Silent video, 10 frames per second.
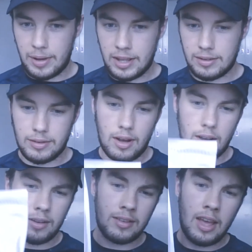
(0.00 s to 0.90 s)
It is of
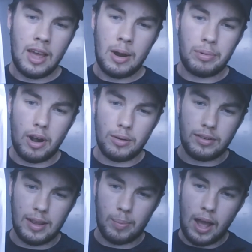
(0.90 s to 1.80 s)
course
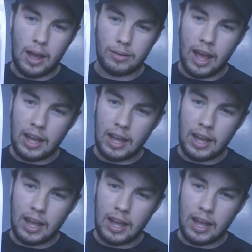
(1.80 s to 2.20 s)
protein powder.